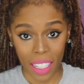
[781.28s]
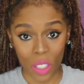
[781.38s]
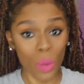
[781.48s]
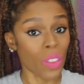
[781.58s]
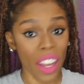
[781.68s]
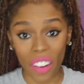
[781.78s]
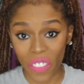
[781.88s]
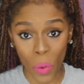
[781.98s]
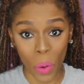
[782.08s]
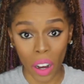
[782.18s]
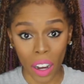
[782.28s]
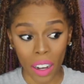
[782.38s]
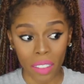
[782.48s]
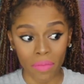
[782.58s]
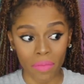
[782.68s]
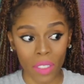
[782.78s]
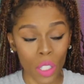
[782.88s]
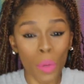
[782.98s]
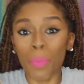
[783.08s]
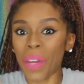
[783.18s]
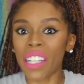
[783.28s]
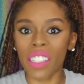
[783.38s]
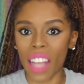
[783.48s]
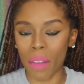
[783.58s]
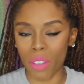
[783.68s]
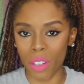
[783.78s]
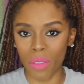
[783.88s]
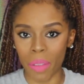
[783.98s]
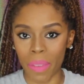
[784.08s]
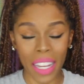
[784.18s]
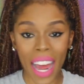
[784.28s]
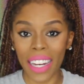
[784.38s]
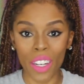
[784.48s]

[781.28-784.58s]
So therefore, you been stopped choosing me and I